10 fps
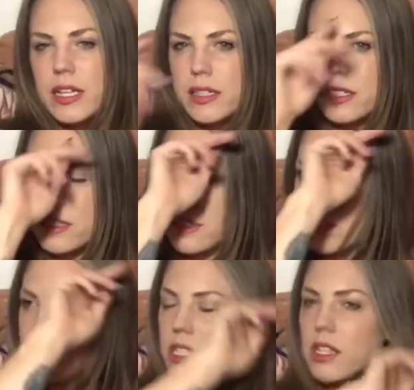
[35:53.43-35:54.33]

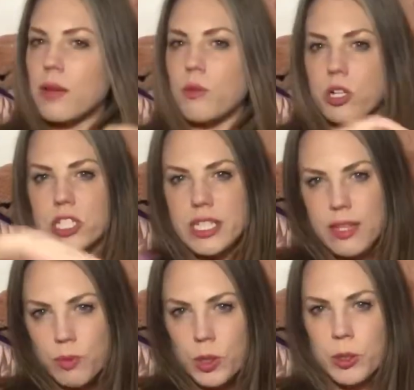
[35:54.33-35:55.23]
to the
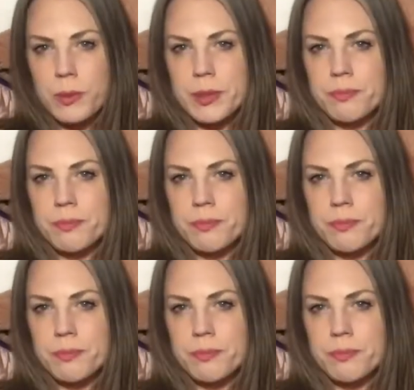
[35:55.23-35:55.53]
emergency room